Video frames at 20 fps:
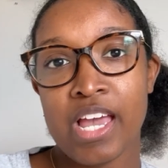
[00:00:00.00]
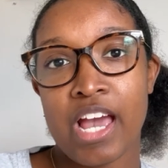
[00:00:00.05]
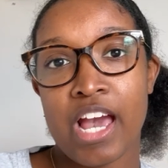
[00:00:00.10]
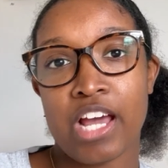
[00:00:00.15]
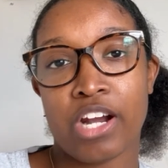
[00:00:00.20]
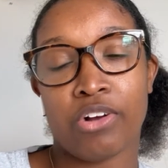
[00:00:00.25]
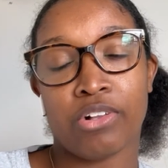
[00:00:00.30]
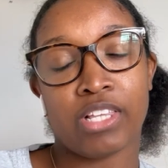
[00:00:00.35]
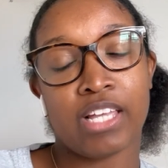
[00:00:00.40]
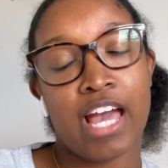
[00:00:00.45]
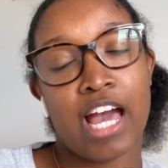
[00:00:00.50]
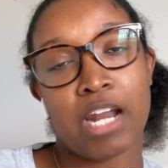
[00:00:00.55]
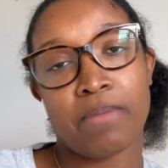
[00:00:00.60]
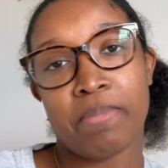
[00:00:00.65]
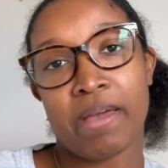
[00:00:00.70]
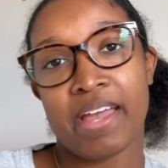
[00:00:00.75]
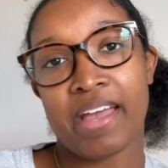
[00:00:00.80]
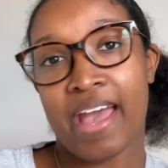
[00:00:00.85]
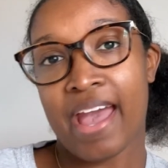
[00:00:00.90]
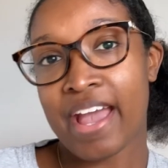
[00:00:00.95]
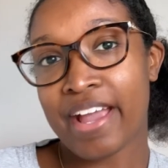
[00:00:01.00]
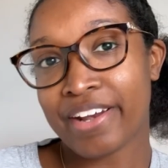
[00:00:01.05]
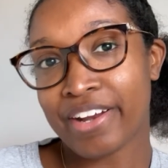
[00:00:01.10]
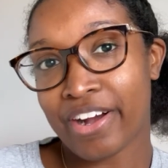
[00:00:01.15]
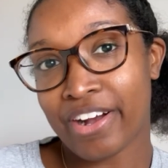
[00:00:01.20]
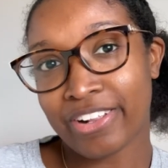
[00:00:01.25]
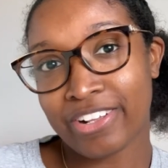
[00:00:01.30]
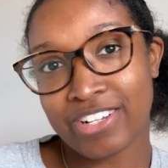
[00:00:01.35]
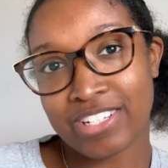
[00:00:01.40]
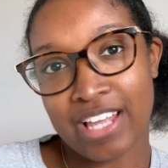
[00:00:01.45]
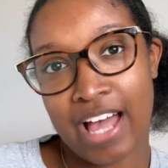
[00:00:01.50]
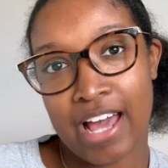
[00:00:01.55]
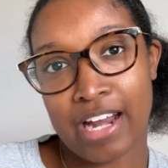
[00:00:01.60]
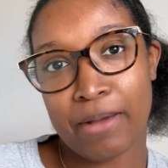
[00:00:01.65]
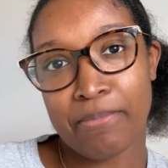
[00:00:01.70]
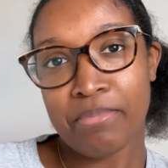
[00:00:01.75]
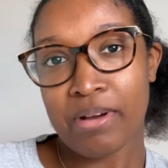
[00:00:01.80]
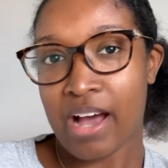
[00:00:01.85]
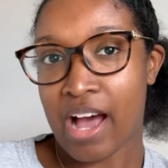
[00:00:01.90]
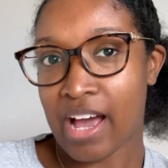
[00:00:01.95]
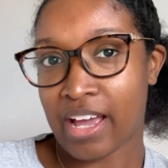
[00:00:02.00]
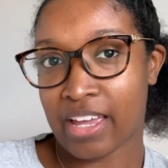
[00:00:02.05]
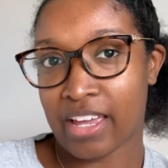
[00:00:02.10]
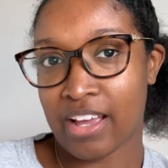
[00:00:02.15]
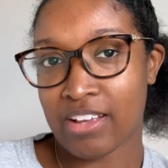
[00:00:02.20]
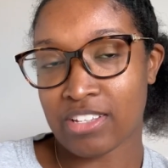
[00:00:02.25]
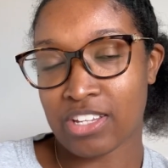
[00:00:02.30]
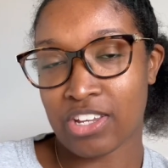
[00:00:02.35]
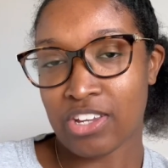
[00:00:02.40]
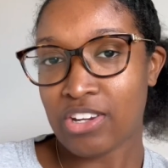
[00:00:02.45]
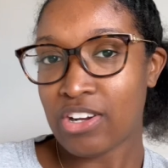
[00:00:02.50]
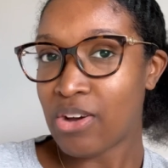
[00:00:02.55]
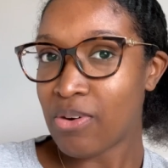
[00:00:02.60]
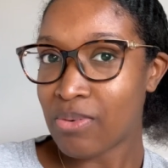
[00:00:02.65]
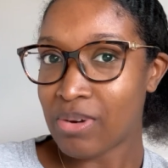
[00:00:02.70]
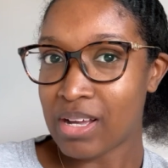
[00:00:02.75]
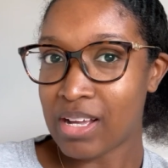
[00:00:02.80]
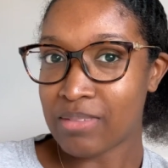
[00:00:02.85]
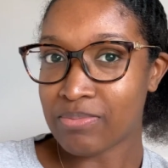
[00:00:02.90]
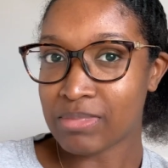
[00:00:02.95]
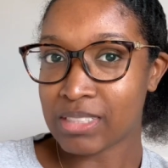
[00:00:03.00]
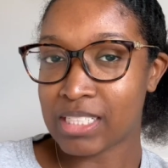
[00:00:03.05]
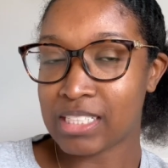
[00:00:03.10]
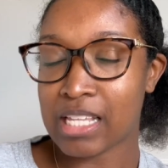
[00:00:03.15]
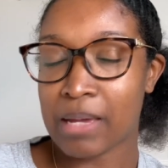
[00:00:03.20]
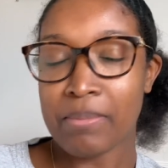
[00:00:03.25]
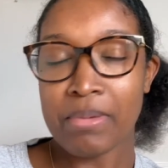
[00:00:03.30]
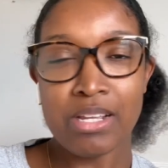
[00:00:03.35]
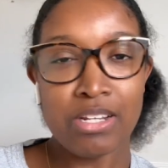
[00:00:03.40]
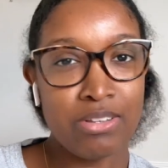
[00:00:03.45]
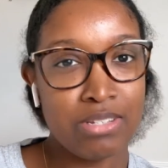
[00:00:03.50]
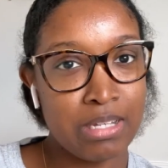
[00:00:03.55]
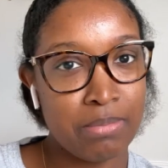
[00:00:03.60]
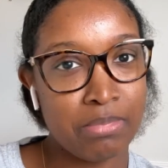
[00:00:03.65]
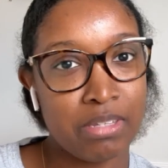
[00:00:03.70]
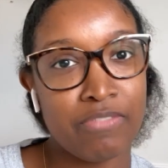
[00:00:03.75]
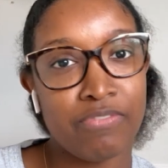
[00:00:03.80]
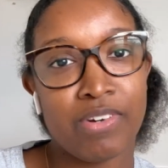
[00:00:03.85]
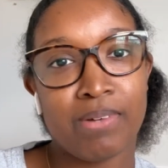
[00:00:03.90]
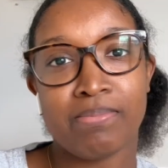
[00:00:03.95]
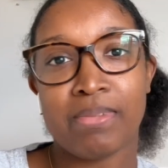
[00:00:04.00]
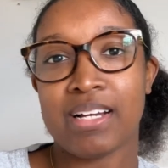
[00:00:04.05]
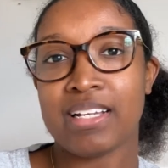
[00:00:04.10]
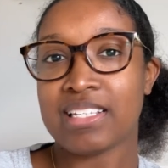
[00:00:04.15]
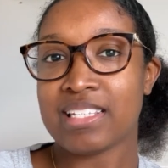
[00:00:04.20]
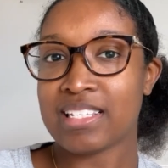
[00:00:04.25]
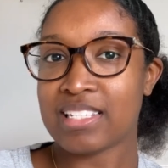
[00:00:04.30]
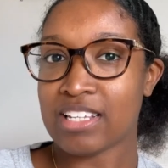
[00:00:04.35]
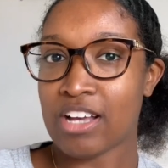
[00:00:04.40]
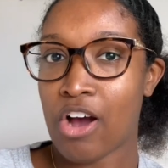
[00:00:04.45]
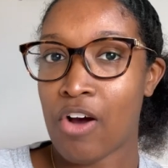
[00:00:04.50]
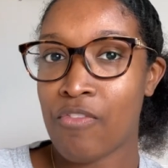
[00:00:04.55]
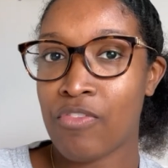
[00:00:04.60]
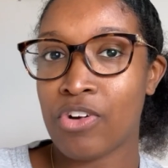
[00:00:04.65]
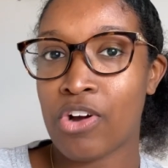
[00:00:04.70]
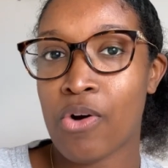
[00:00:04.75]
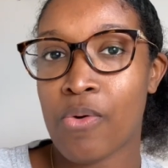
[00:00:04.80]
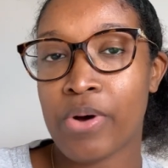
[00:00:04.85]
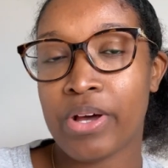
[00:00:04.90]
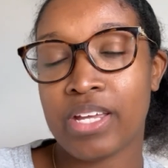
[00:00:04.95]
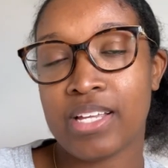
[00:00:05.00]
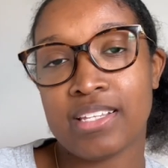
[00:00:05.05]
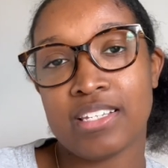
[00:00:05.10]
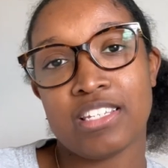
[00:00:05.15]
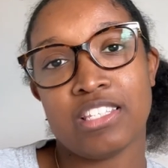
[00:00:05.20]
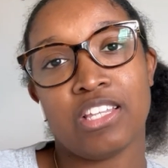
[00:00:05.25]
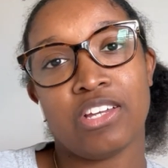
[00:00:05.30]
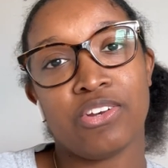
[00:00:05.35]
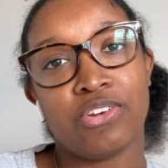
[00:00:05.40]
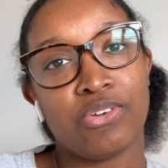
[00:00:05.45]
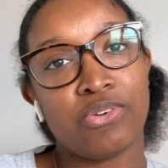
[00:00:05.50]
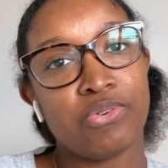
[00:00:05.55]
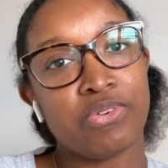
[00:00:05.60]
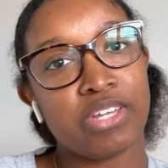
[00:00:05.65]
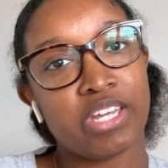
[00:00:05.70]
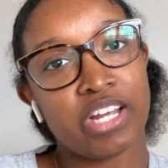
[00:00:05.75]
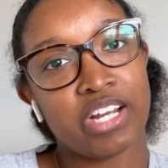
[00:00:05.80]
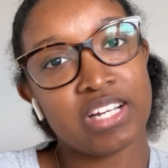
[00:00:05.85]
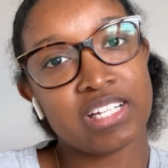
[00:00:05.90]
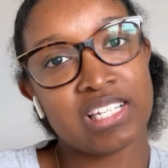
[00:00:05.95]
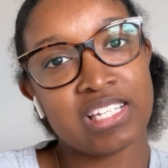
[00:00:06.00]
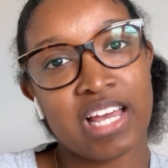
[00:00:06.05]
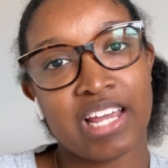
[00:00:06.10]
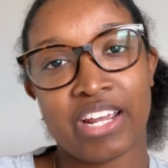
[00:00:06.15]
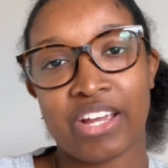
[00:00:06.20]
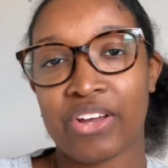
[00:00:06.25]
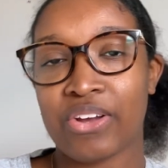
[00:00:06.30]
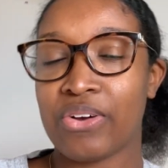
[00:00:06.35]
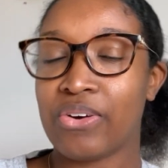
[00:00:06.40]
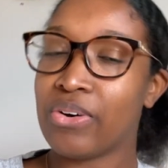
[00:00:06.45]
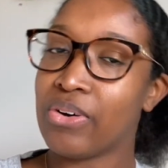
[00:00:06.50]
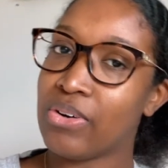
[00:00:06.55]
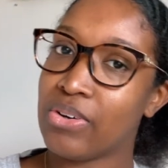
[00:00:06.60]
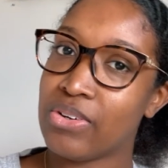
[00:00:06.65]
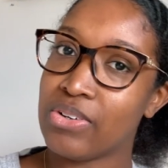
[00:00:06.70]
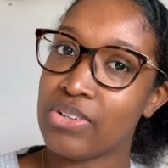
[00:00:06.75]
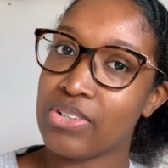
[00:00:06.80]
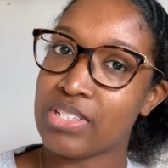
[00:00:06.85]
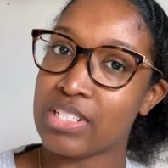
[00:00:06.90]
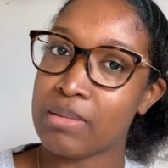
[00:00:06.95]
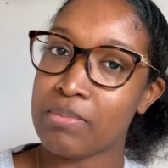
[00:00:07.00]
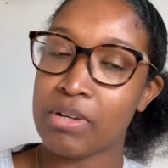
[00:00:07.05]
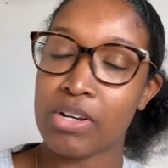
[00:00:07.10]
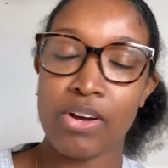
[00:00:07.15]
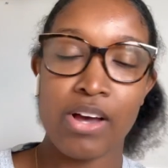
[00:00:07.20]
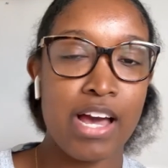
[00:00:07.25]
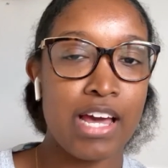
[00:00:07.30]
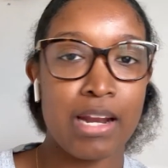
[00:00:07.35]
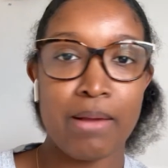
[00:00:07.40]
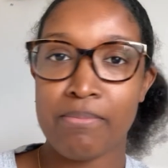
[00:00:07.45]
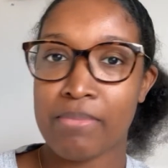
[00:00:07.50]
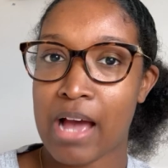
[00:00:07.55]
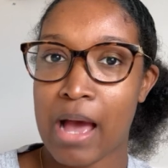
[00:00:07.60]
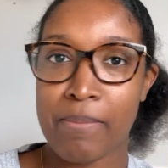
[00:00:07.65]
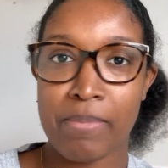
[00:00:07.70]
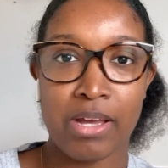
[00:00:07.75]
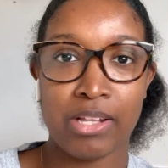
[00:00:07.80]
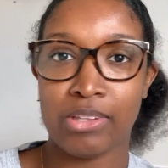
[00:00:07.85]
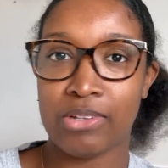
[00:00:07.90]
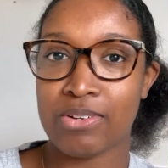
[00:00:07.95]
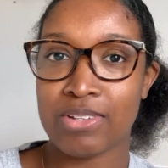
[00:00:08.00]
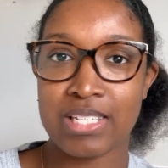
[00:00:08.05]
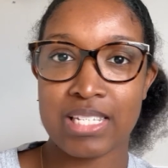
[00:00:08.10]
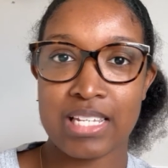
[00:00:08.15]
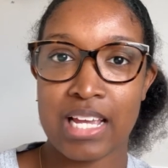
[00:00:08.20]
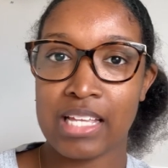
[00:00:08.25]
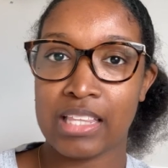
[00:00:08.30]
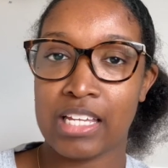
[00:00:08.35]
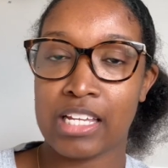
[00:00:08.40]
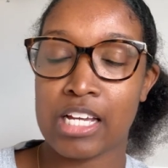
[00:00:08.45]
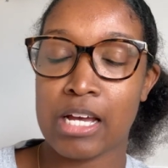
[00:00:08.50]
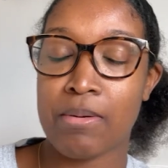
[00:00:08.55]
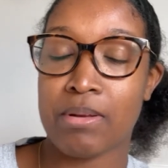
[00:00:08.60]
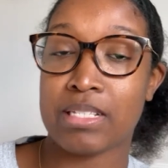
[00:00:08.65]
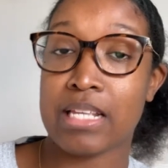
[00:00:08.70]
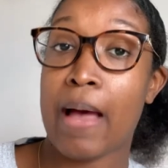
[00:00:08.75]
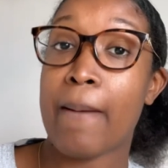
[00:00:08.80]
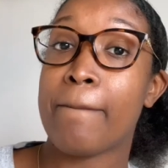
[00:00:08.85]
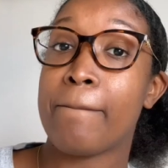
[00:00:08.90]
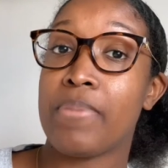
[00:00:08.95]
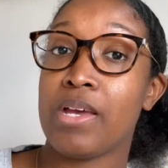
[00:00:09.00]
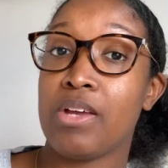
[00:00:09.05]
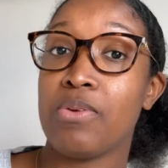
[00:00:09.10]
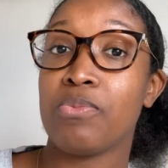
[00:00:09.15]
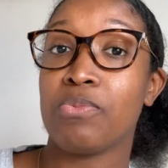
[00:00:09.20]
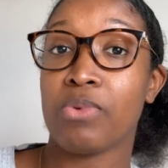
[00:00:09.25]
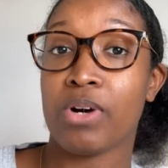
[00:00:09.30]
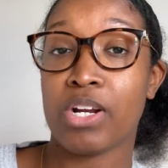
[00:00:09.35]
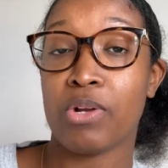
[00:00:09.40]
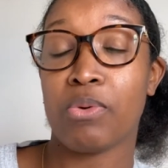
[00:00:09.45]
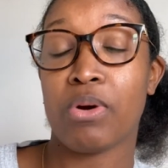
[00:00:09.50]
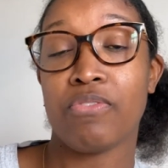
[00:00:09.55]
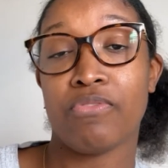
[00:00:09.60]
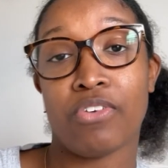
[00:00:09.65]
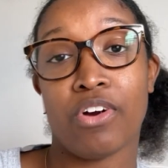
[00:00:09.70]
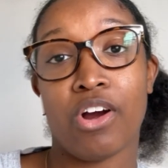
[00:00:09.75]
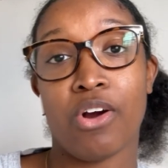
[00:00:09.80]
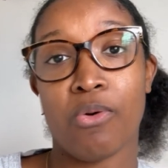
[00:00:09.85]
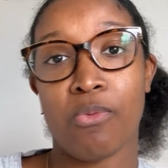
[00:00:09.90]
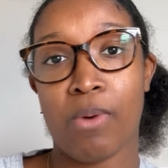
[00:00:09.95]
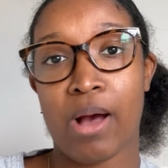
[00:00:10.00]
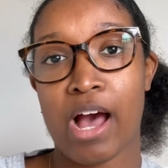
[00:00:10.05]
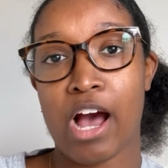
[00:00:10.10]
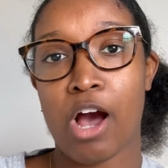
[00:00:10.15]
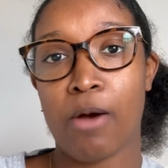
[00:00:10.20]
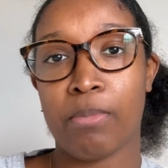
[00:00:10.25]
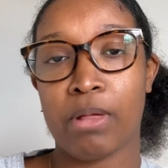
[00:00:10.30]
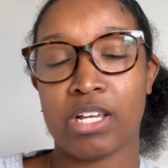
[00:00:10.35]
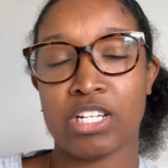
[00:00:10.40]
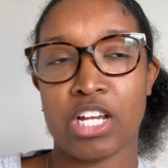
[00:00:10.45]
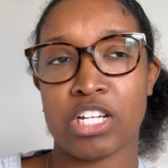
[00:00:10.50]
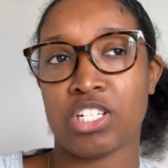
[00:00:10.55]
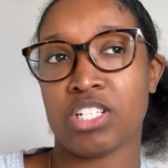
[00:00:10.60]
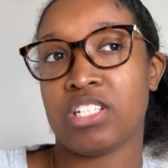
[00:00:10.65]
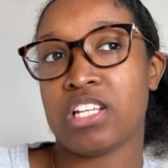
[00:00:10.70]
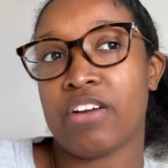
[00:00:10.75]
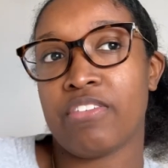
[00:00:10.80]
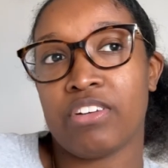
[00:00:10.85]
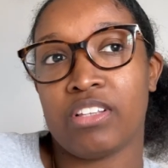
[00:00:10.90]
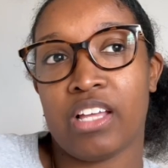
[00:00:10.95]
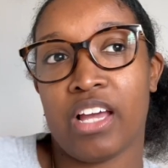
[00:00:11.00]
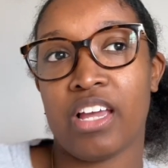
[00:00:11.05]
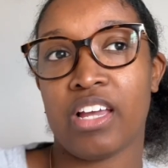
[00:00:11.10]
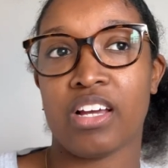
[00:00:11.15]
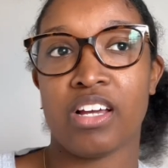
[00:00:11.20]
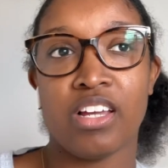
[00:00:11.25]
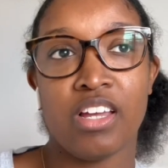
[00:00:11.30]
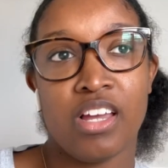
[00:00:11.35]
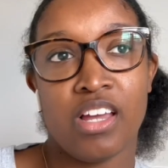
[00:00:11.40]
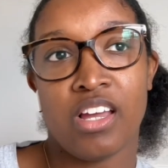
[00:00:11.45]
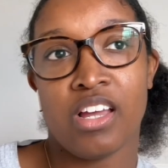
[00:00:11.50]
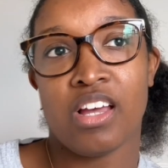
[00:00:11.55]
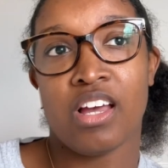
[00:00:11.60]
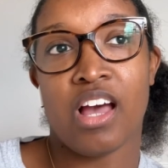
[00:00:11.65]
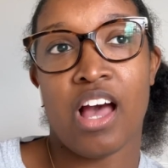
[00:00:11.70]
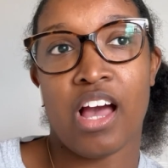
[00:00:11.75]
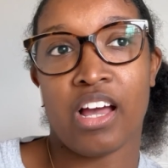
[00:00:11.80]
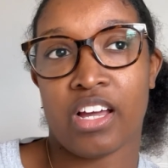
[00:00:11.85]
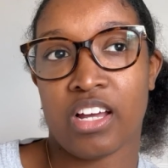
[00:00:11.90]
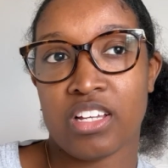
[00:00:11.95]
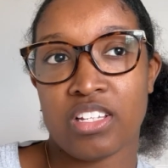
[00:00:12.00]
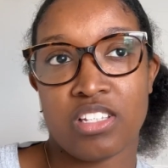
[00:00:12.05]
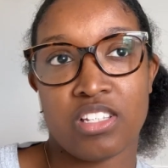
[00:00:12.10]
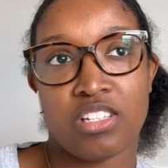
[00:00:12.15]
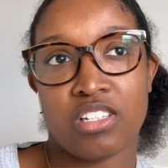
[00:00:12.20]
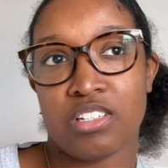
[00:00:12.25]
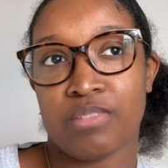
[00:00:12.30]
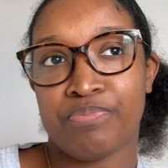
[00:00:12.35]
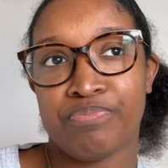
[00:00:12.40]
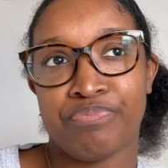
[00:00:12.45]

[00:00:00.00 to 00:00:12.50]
And I only had to pay $8 out of pocket. I was like, you know what? Let me do something for myself going into the new year, setting goals. Let me go ahead and buy me a little Stanley cup because I've been wanting one for a while, but I just never like, I guess,